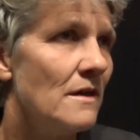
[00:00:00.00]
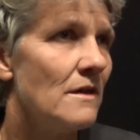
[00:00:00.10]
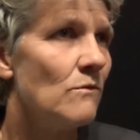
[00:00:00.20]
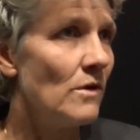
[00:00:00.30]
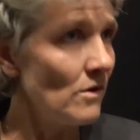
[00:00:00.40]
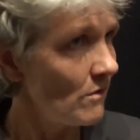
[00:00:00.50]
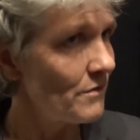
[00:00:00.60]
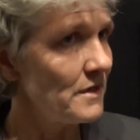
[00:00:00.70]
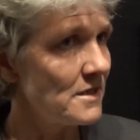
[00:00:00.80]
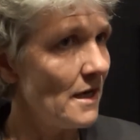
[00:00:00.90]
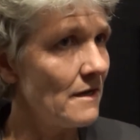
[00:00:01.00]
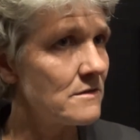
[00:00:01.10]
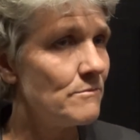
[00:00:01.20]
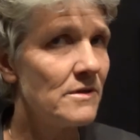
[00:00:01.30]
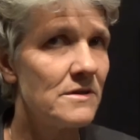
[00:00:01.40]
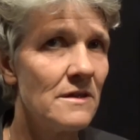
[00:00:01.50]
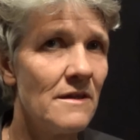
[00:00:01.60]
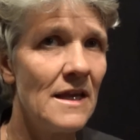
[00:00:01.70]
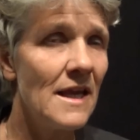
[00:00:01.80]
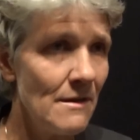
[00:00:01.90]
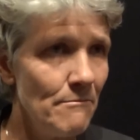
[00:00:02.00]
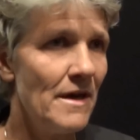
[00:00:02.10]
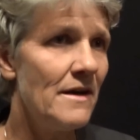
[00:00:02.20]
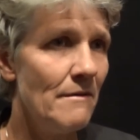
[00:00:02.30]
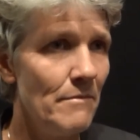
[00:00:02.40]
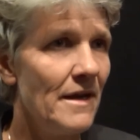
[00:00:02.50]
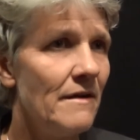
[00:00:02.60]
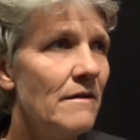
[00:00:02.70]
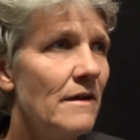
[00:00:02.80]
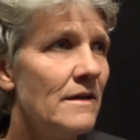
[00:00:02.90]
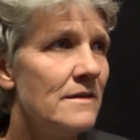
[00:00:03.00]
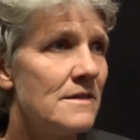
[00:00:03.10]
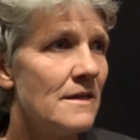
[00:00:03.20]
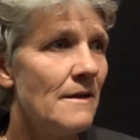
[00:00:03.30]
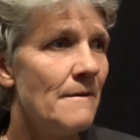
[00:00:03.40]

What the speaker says: Won all three times, but they get in better and better. And